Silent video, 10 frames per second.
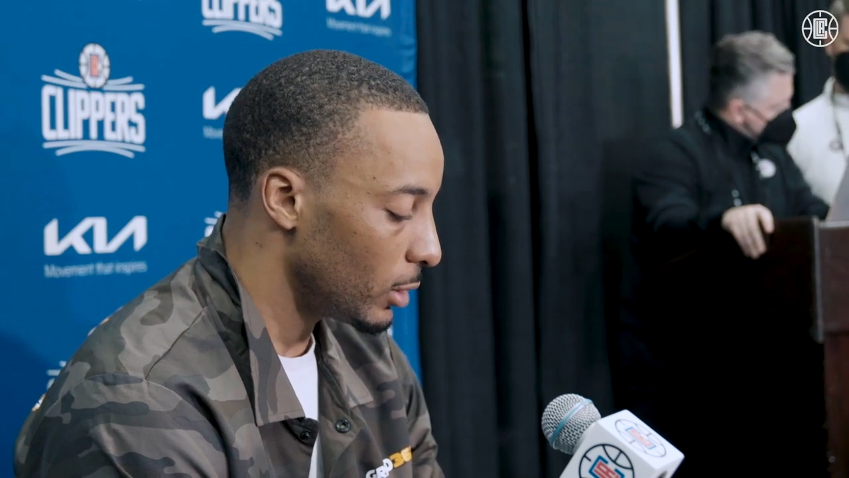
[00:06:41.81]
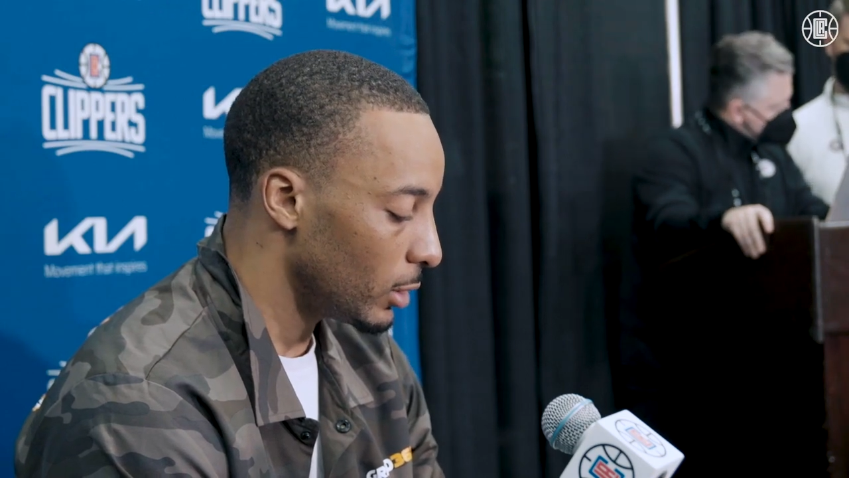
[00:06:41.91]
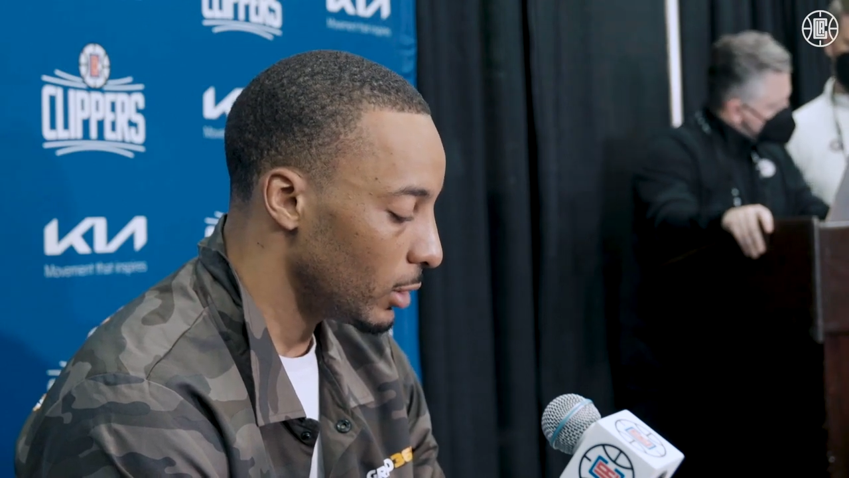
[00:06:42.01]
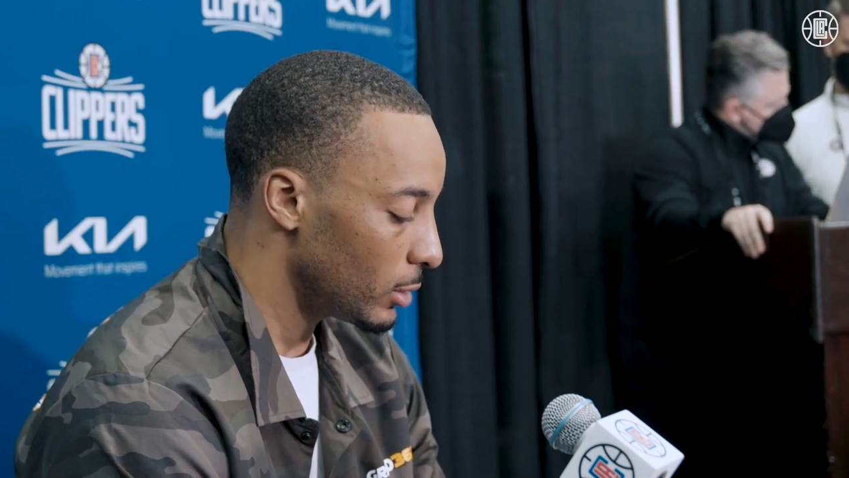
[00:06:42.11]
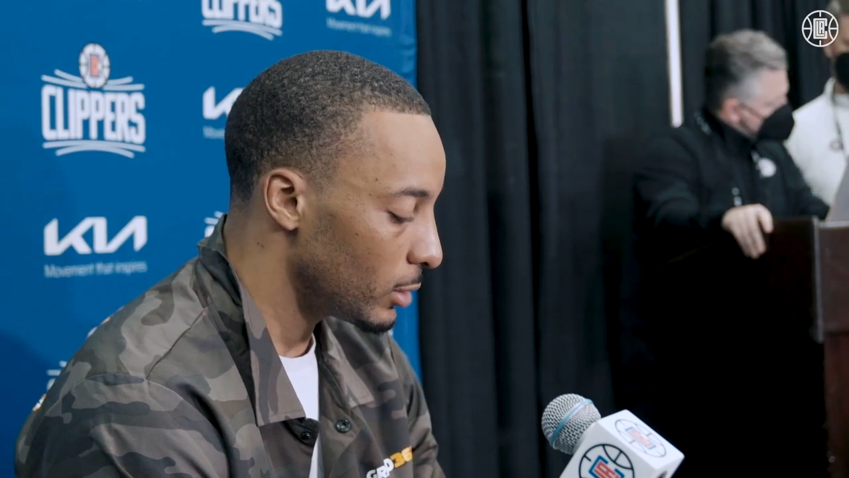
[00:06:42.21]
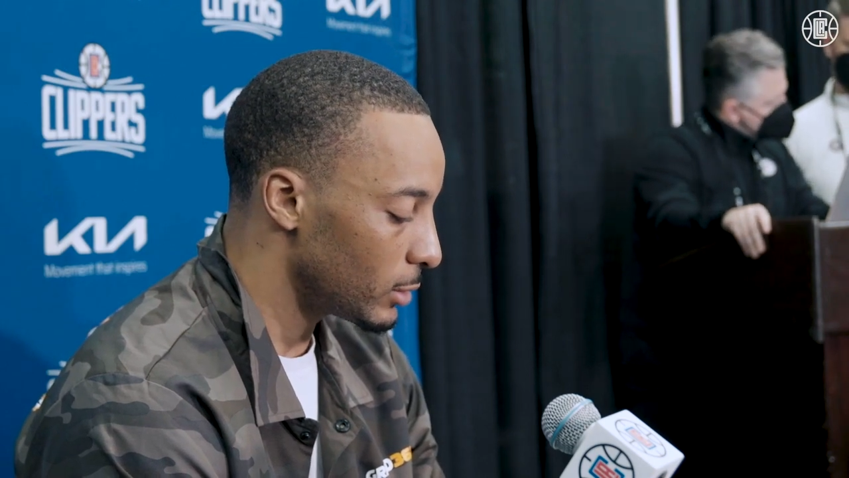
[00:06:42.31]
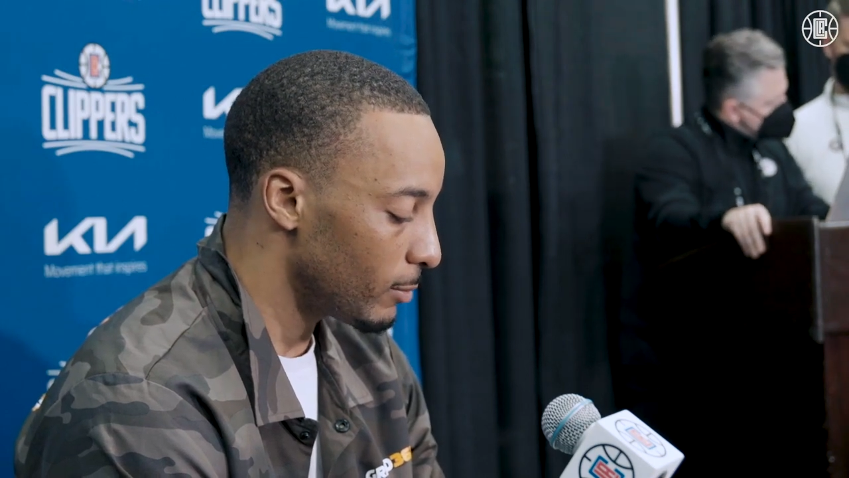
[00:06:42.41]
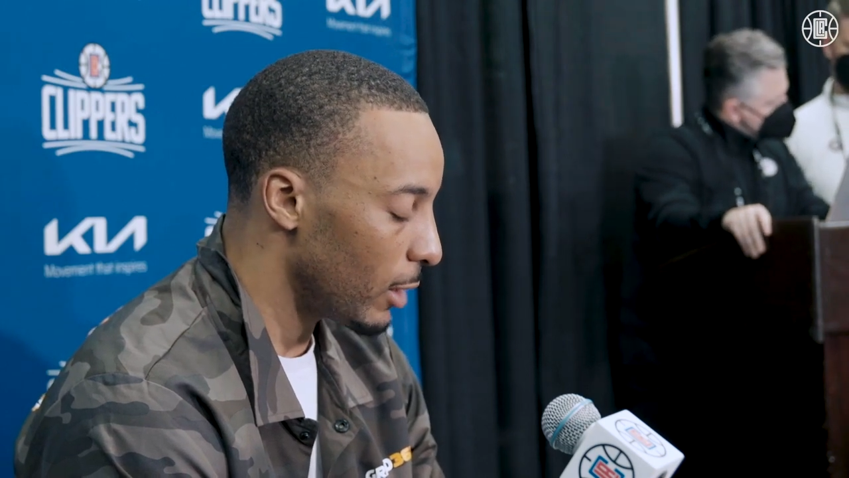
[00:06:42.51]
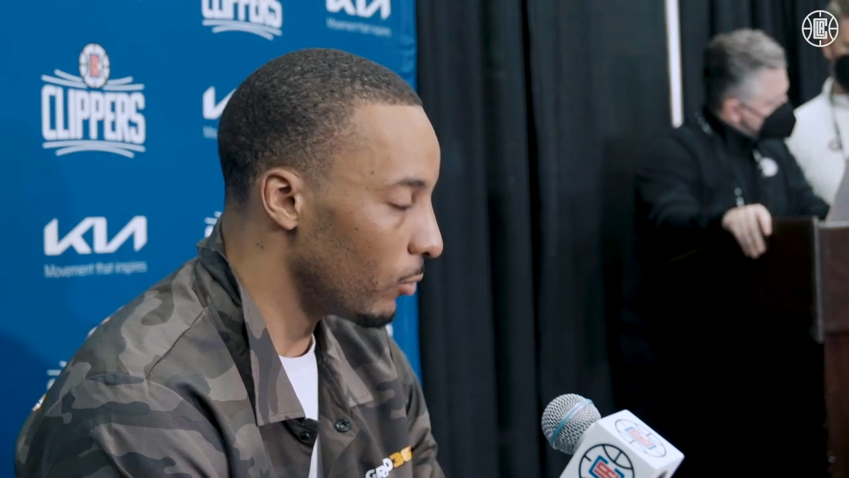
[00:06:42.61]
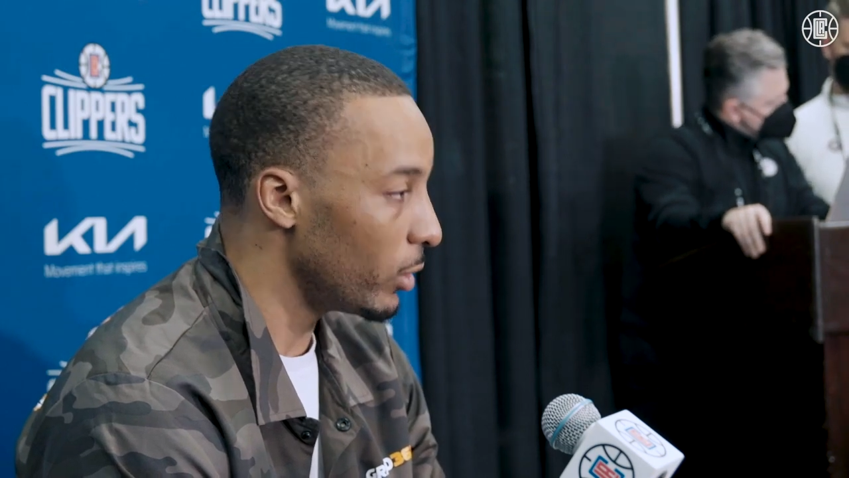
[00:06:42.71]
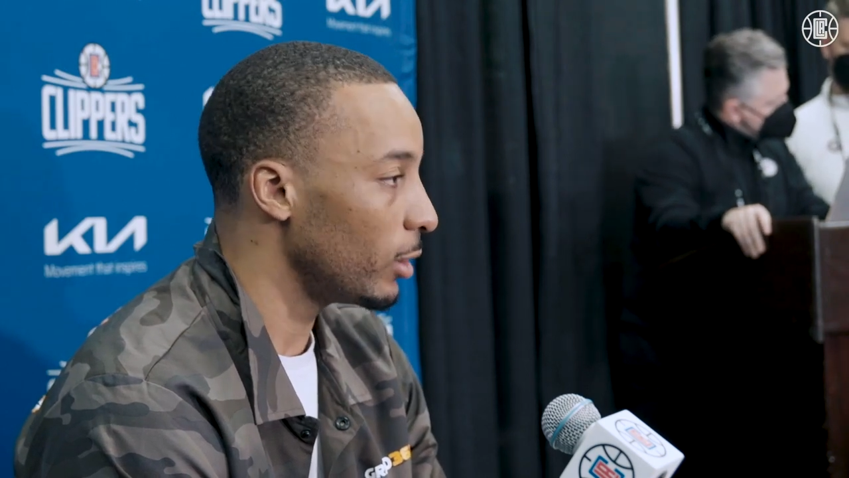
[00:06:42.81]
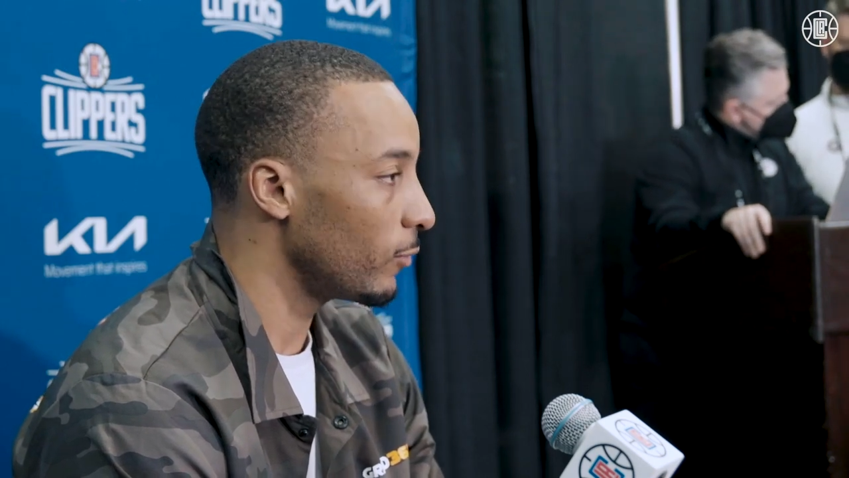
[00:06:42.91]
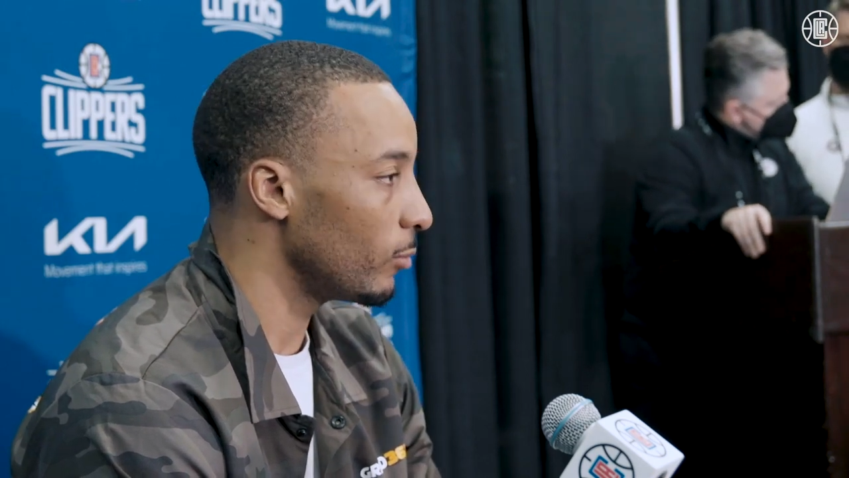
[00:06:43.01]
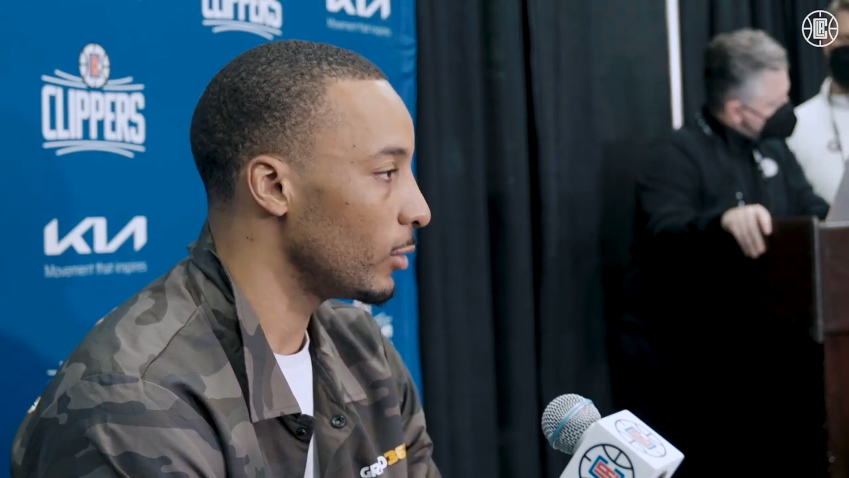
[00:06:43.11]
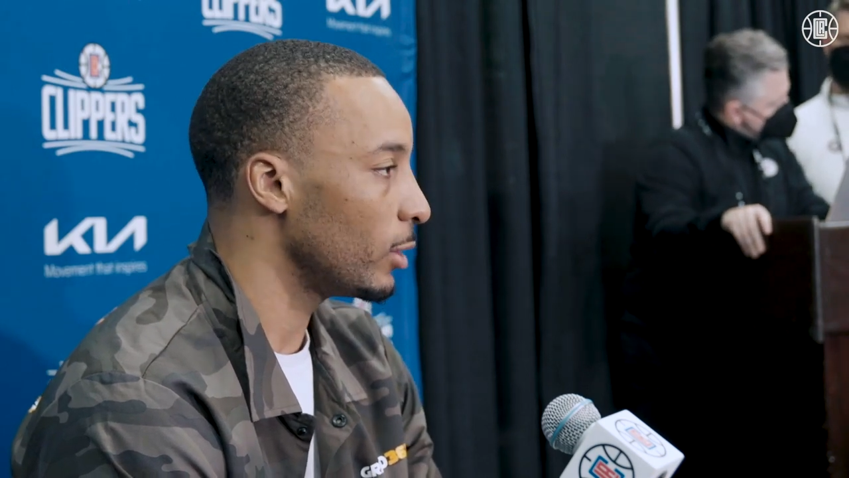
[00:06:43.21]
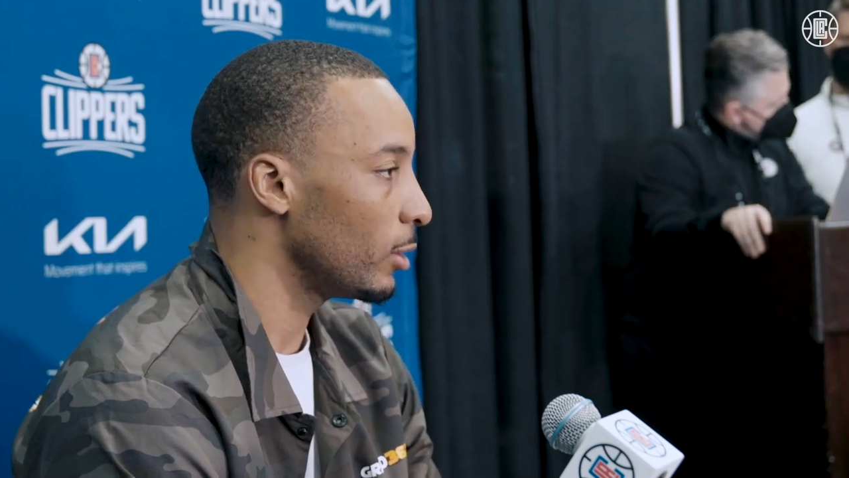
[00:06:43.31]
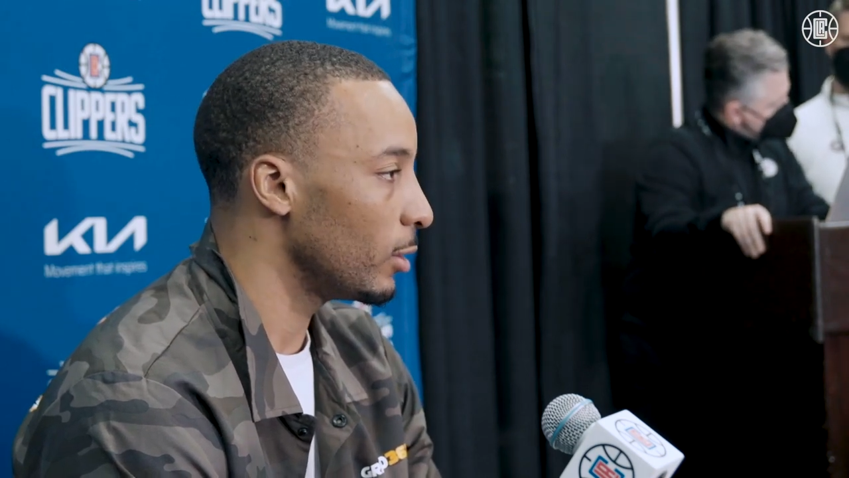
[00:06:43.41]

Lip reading: it's about winning for me,